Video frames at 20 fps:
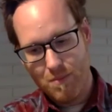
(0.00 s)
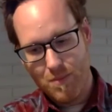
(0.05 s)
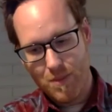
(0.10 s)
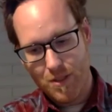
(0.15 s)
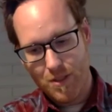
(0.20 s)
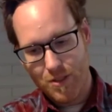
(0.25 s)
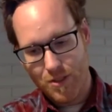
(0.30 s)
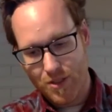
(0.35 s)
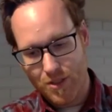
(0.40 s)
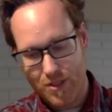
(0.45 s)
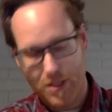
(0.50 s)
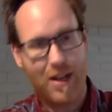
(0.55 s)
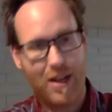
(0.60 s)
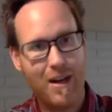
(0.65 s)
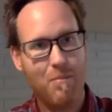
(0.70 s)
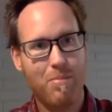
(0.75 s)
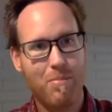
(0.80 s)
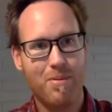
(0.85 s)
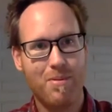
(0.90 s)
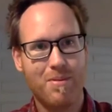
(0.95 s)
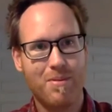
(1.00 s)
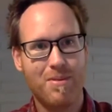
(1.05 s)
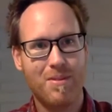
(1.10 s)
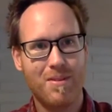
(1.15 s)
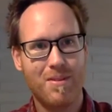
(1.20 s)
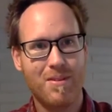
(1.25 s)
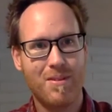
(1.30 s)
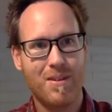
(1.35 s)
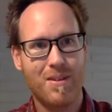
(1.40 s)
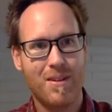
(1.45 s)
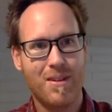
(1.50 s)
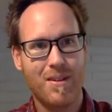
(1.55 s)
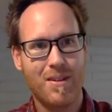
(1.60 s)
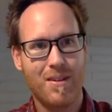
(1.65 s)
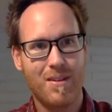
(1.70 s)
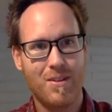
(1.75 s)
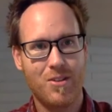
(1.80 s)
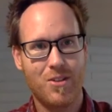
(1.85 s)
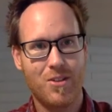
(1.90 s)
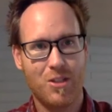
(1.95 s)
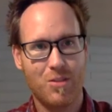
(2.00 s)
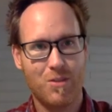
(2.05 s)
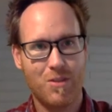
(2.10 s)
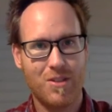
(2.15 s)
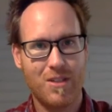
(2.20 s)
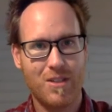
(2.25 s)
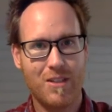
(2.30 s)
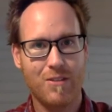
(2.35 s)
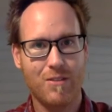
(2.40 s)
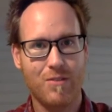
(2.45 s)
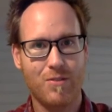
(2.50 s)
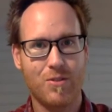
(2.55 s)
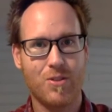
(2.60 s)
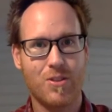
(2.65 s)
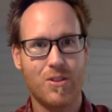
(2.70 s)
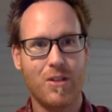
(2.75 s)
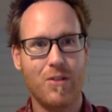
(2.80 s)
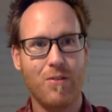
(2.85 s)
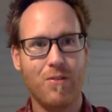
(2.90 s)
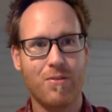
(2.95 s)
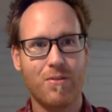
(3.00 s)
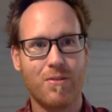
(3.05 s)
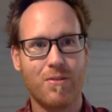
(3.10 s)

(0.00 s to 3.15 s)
stop the judgment cycle of yourself,